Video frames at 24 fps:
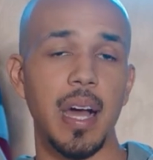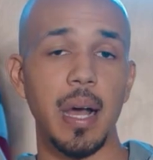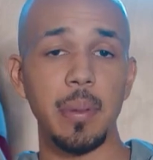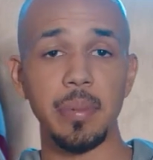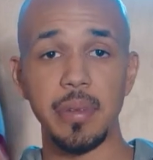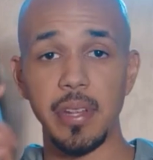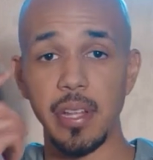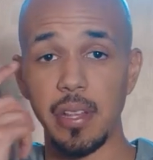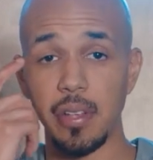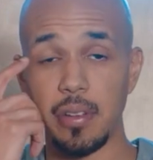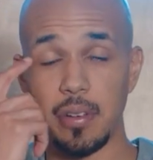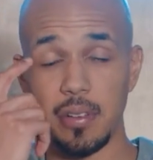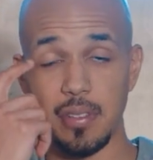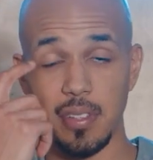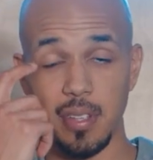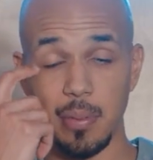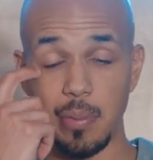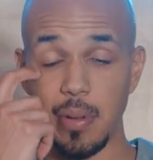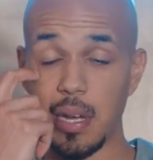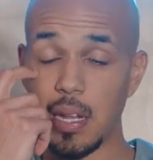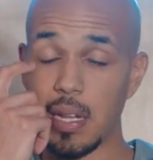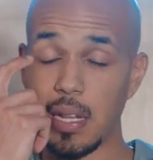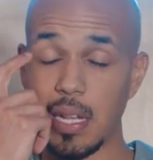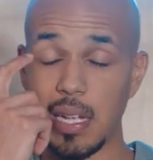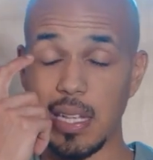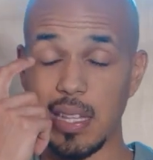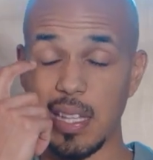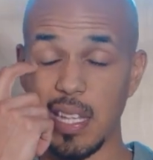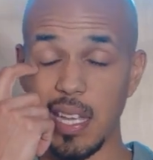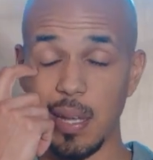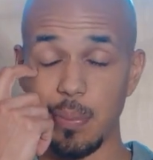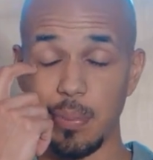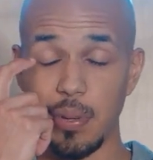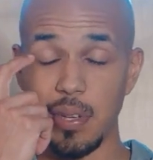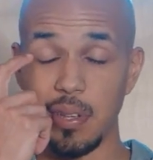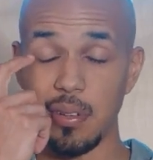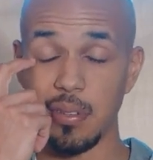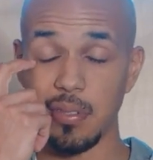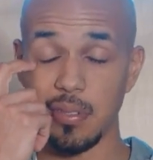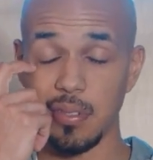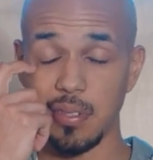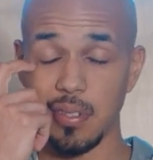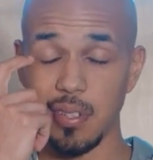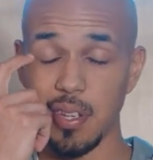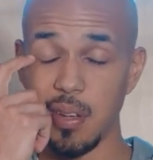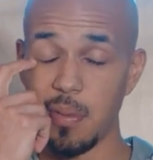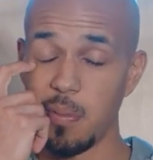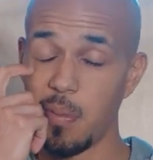Bob Dylan or somebody like that, Beatles
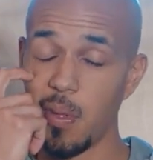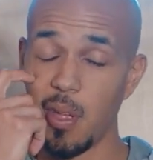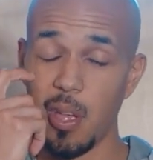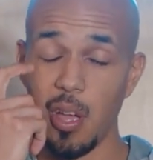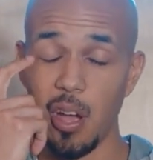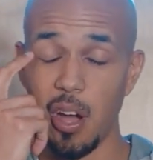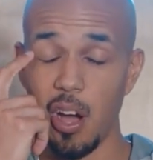or something?